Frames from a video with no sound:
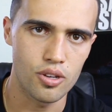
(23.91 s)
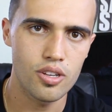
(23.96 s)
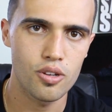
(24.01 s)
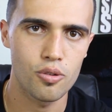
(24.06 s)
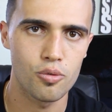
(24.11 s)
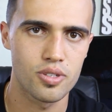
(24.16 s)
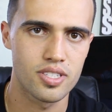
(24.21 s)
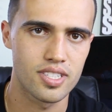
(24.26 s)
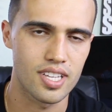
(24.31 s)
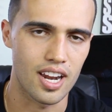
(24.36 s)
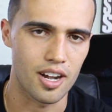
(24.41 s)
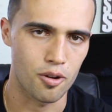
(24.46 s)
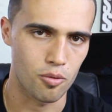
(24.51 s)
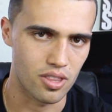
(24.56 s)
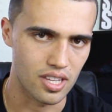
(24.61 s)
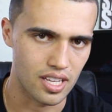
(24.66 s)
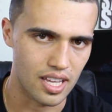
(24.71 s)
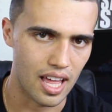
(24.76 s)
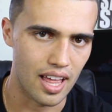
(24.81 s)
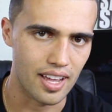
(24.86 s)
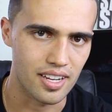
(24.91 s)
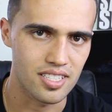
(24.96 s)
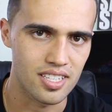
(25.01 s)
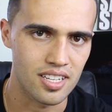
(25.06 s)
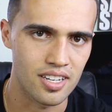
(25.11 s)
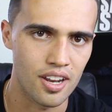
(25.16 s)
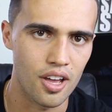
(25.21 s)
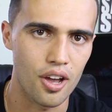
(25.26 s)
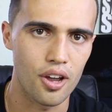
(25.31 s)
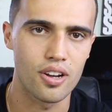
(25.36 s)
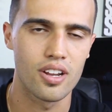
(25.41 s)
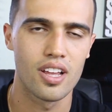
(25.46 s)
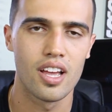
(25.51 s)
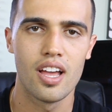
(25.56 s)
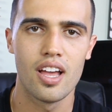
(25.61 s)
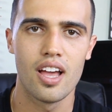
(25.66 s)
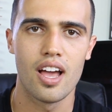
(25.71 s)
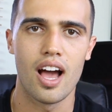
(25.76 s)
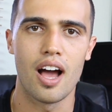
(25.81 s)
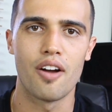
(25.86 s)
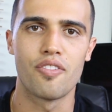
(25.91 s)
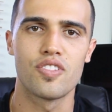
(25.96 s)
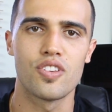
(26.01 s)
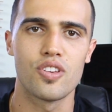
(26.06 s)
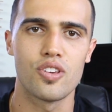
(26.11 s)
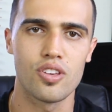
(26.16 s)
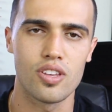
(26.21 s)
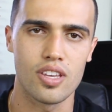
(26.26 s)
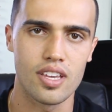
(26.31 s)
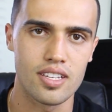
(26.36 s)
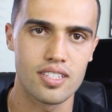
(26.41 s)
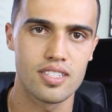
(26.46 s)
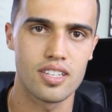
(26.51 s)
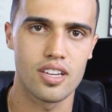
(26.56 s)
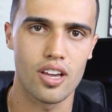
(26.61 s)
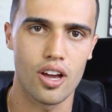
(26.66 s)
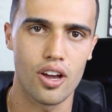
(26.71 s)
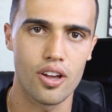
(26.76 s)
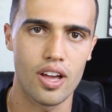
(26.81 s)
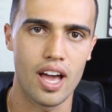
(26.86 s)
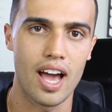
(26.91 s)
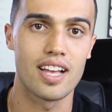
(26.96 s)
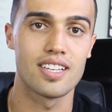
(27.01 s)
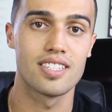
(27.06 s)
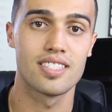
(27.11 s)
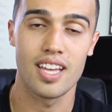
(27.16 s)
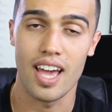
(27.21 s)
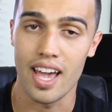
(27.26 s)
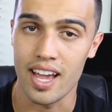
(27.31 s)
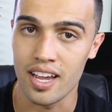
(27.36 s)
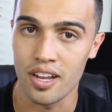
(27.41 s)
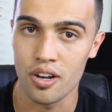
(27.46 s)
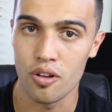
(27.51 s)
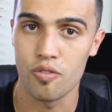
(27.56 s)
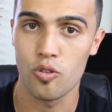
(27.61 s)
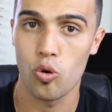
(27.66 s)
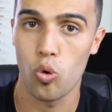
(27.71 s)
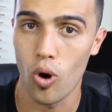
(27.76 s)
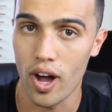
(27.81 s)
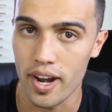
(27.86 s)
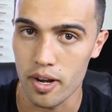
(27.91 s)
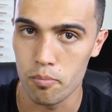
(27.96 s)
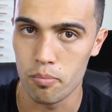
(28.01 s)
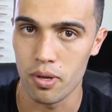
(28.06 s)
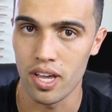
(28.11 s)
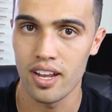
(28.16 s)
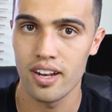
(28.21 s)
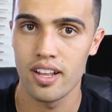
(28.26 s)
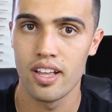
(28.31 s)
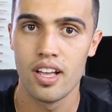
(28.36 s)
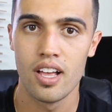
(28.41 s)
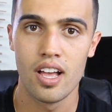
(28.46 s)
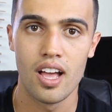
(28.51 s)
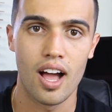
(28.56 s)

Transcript: It all started with the Galaxy Note a few years ago. It has taken off quite a bit.